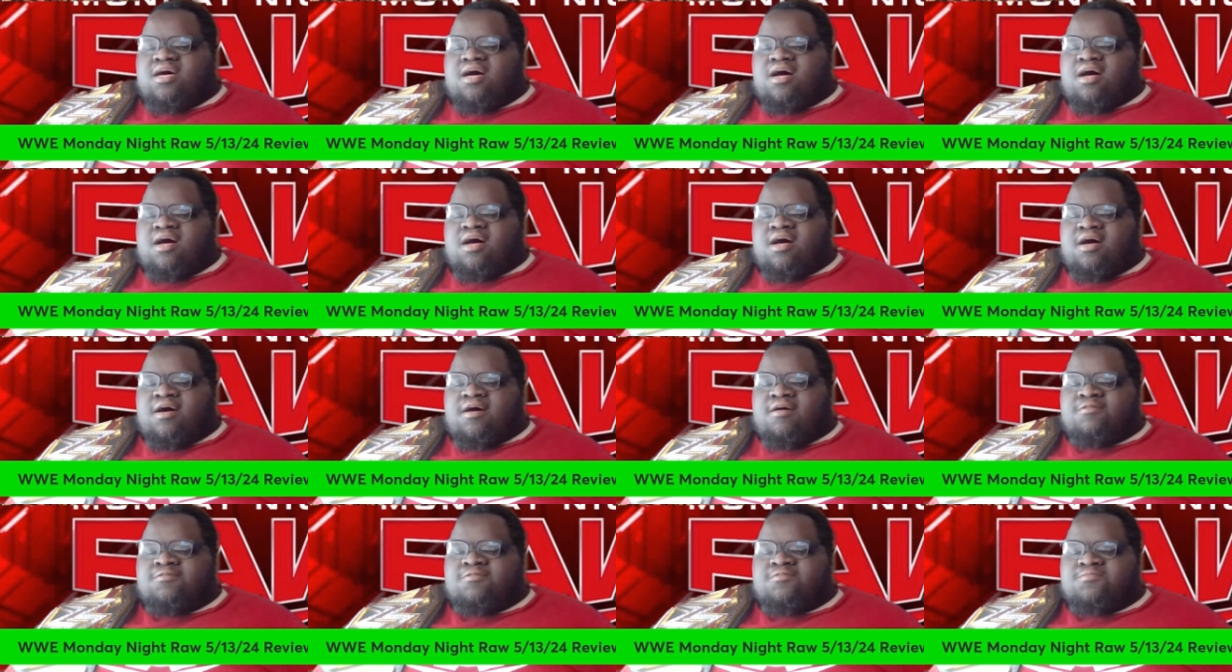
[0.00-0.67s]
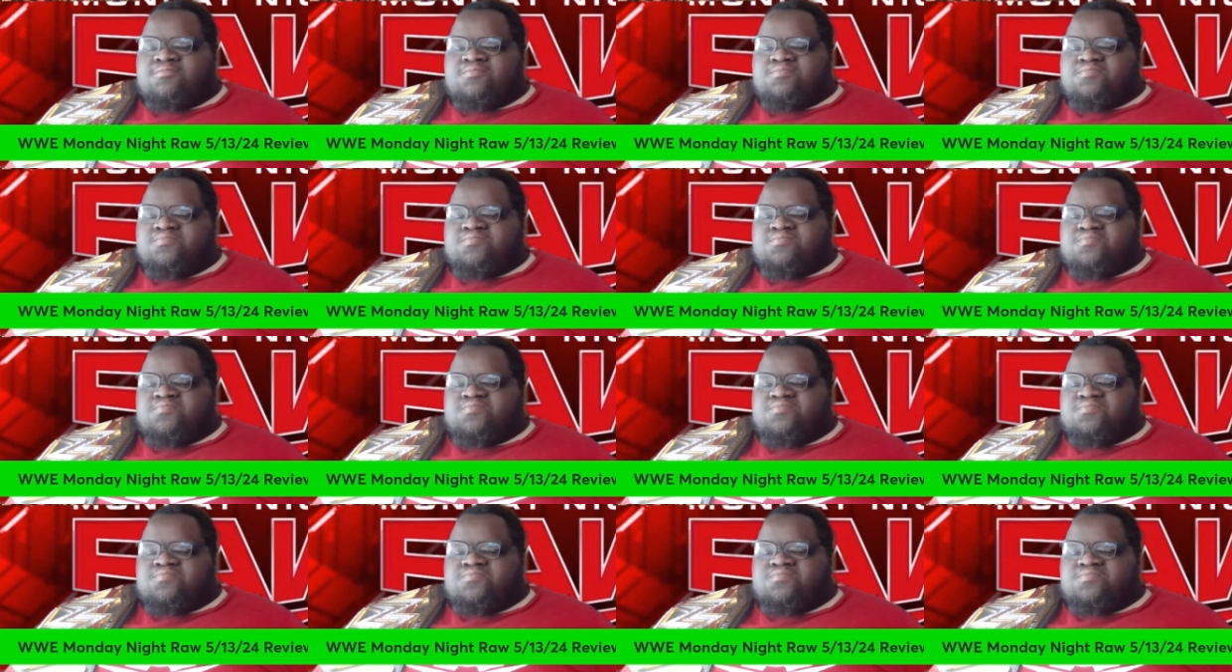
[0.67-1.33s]
And
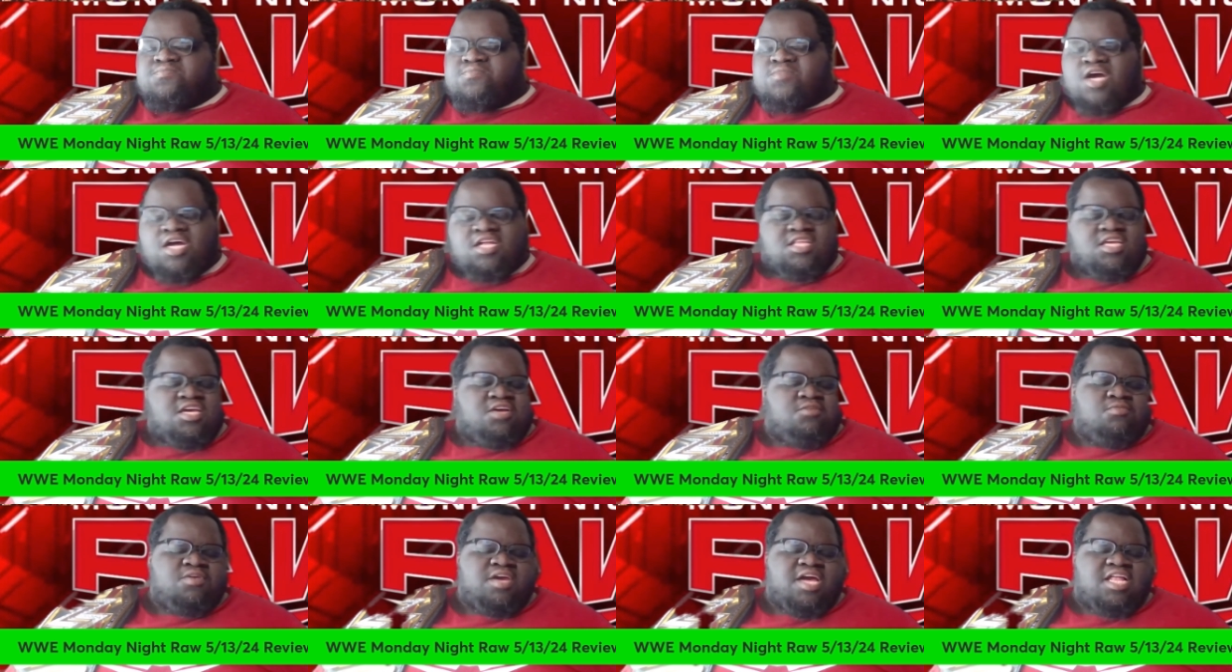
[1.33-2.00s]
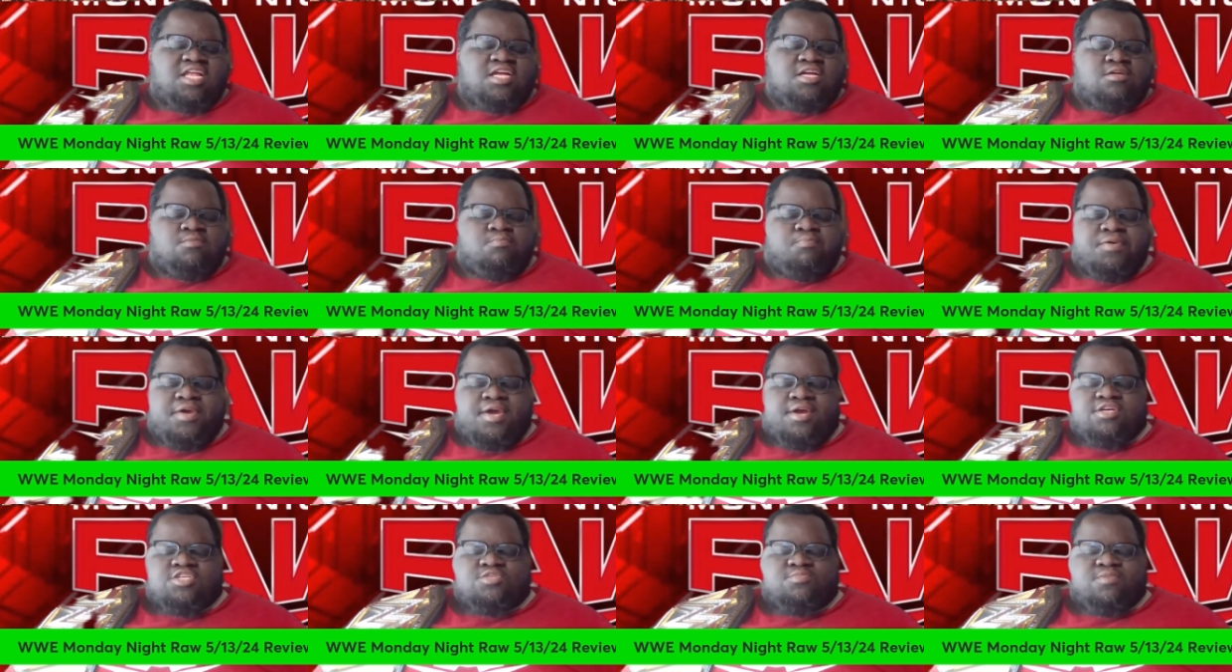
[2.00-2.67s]
then we got an
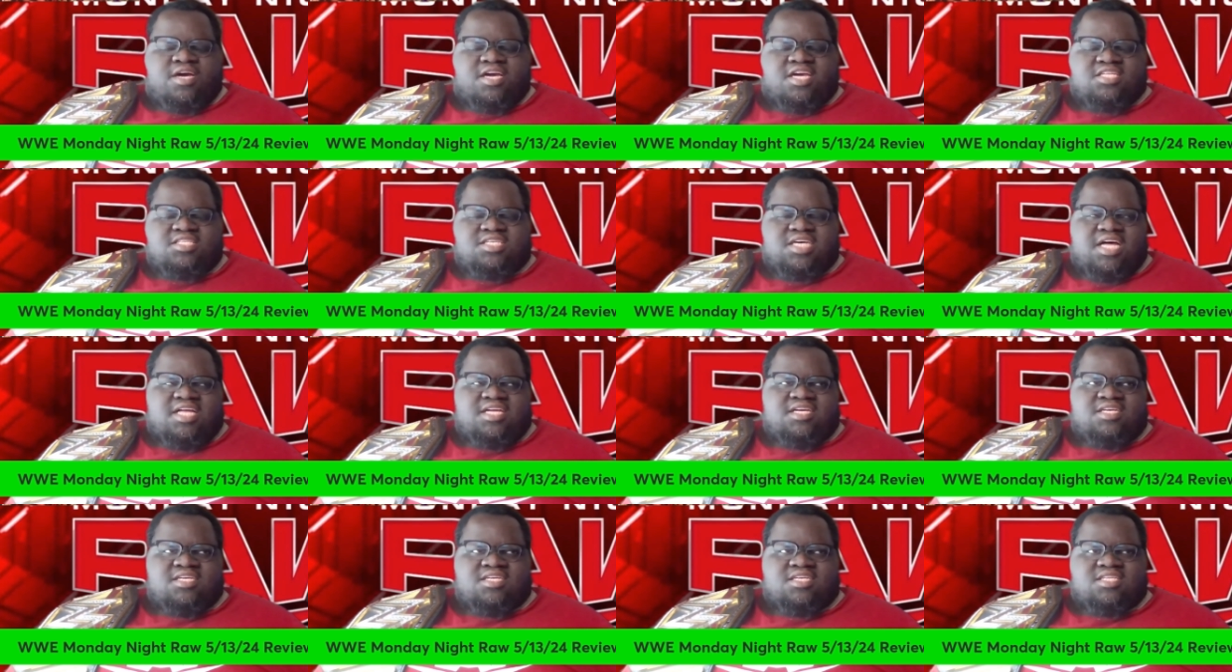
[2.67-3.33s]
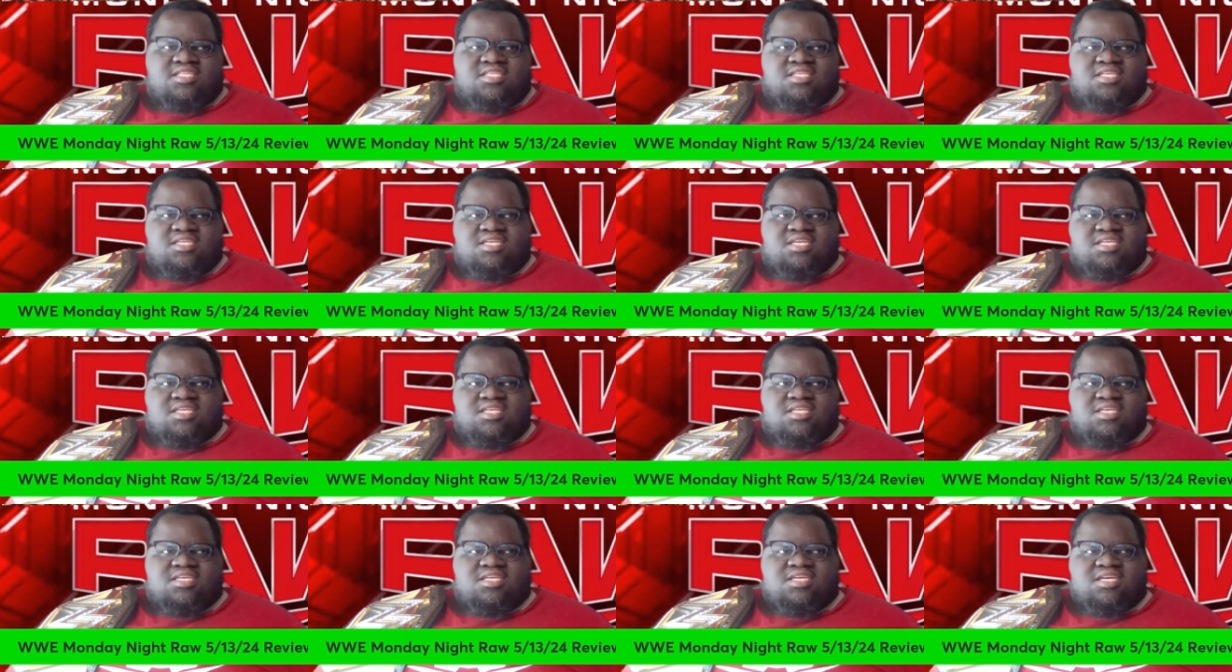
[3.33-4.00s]
appearance by
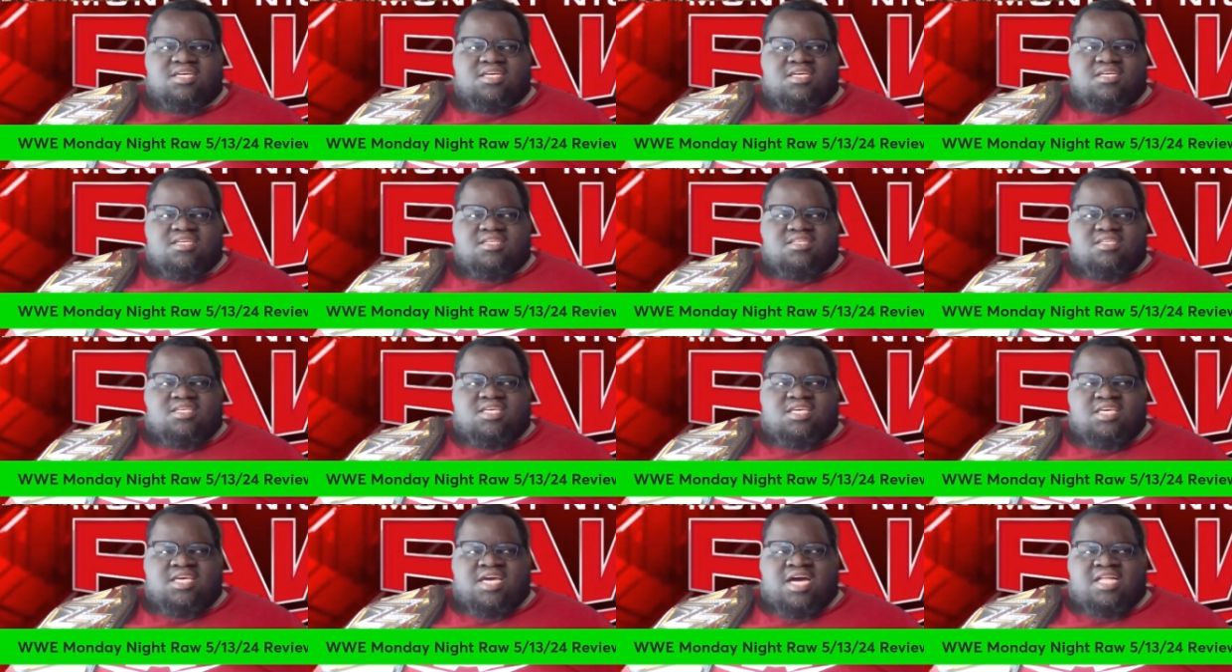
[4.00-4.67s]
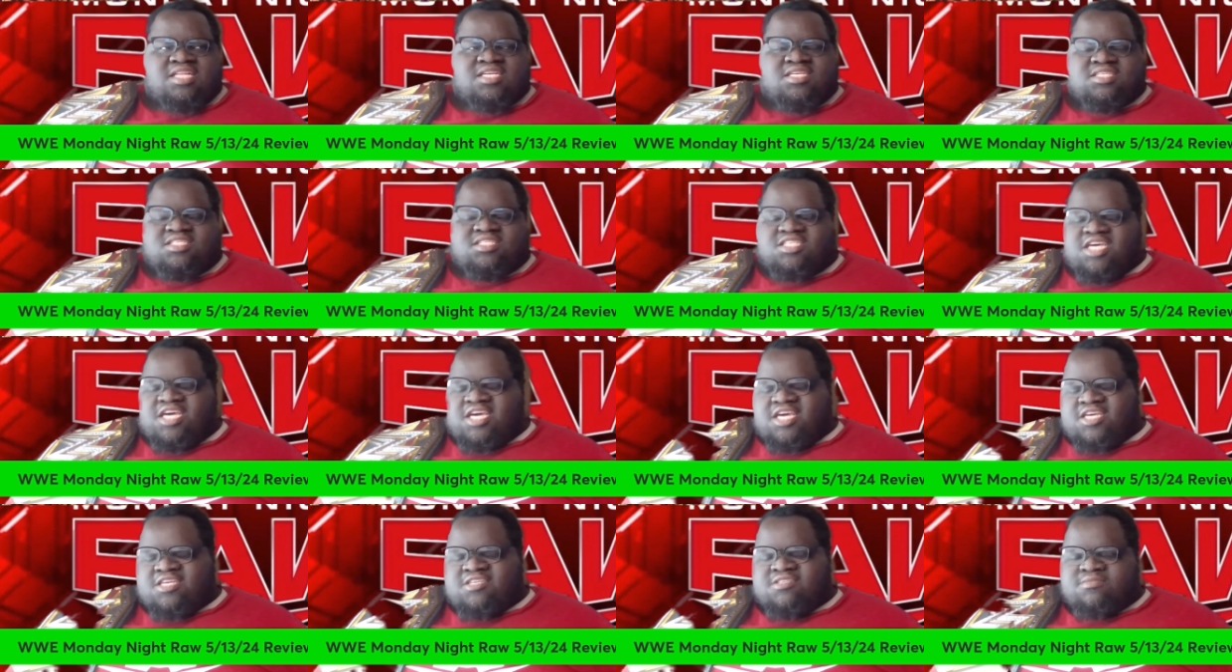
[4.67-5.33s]
Kiana
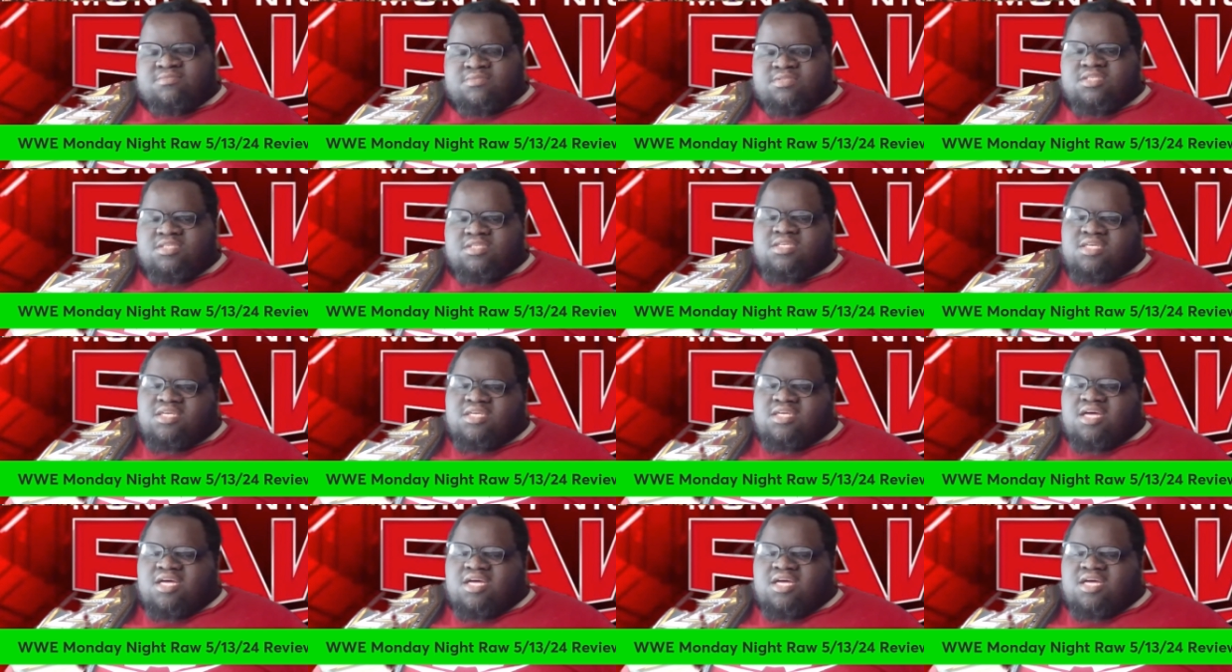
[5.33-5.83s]
James.